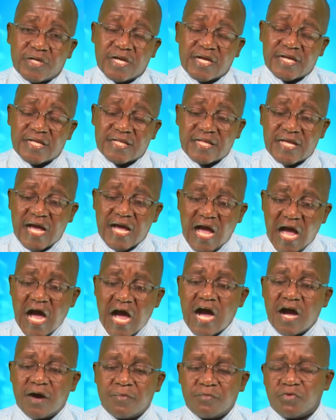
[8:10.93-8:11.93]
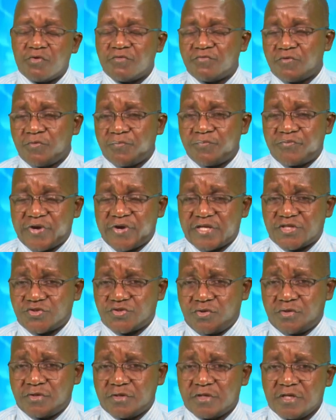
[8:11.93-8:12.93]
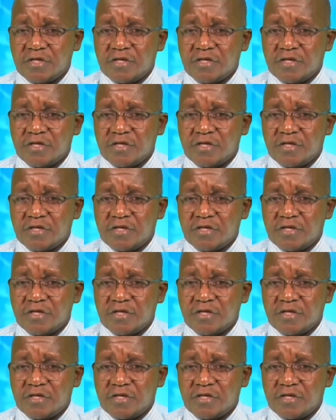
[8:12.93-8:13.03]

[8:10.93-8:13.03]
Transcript: under their arm of oppression.